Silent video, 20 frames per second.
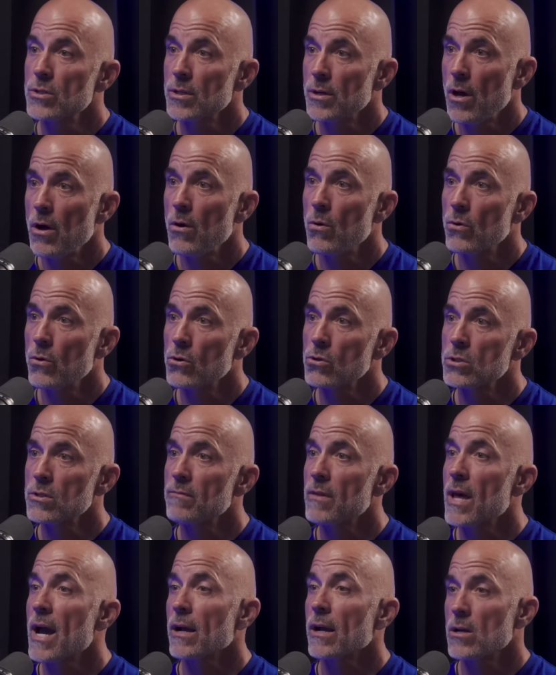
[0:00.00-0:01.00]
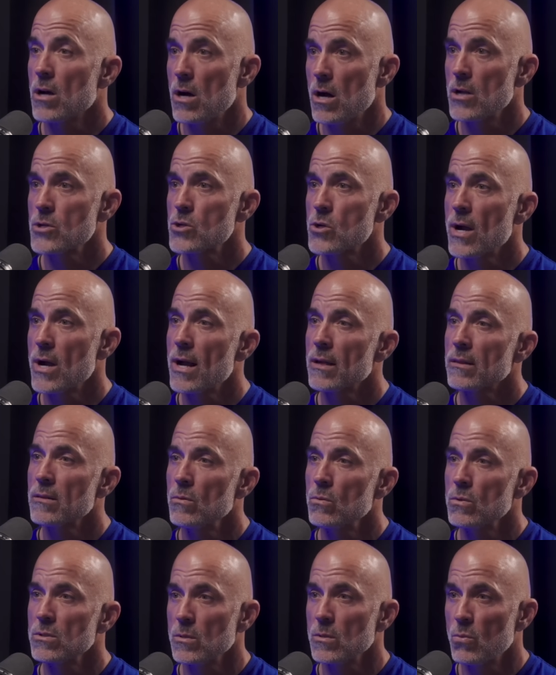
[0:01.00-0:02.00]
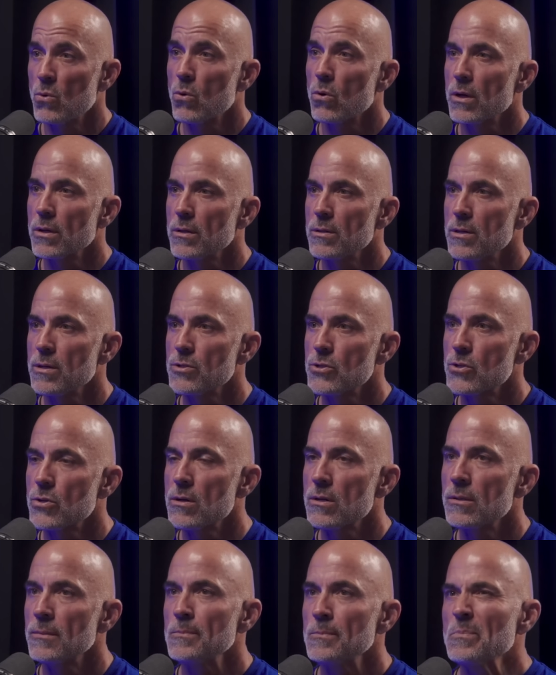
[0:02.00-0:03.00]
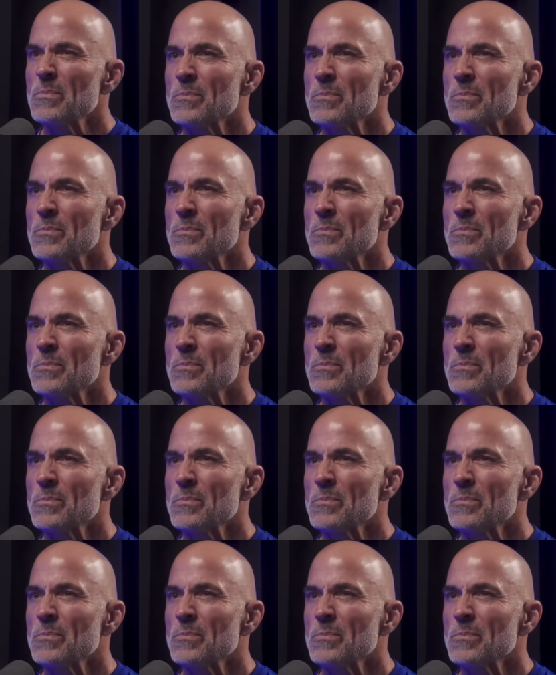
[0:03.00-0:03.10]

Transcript: and owners of that contract that was supporting Ditcher,